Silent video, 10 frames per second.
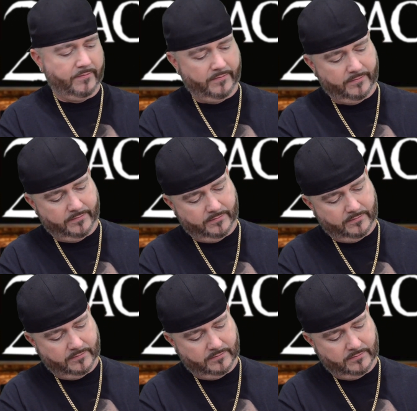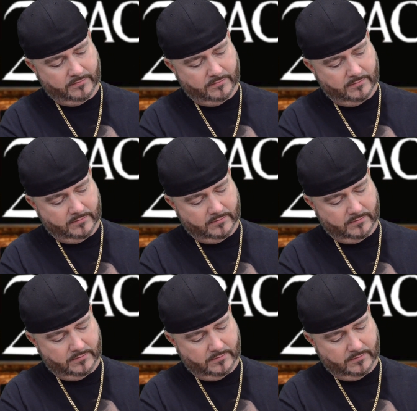
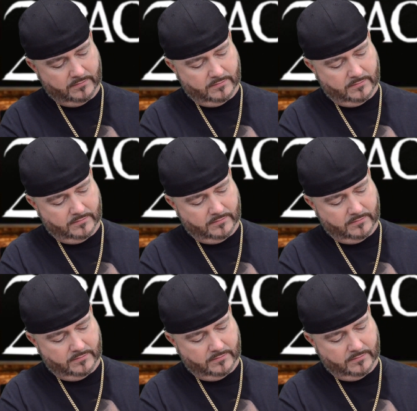Nothing is said.